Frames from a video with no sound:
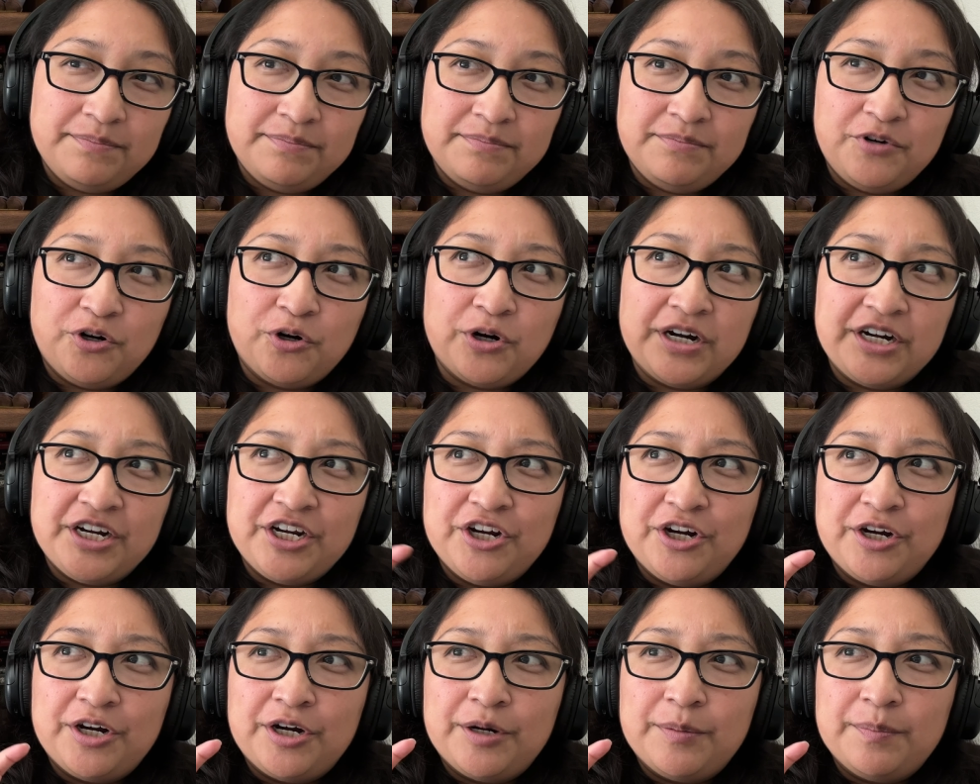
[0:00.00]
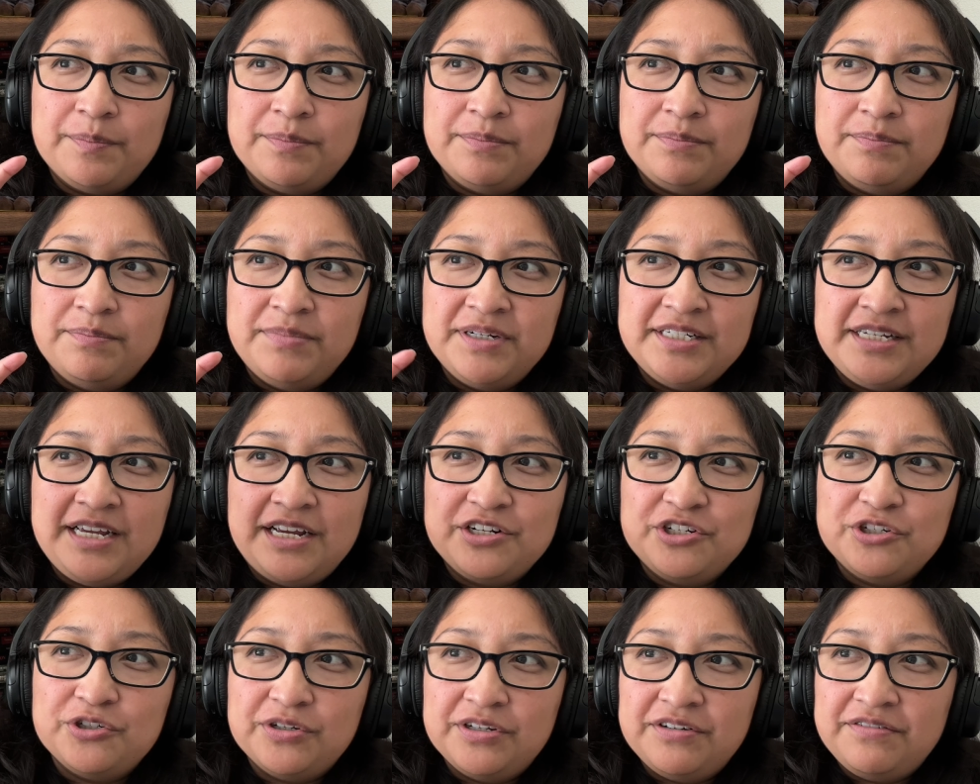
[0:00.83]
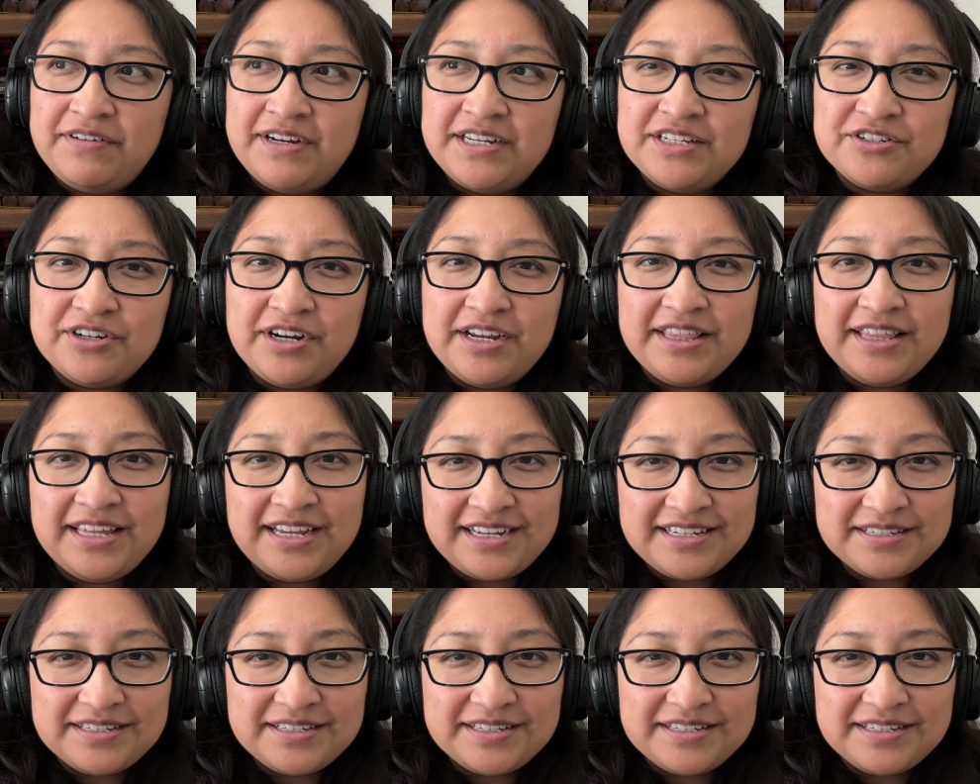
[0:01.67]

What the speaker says: or your potential advisor, I think,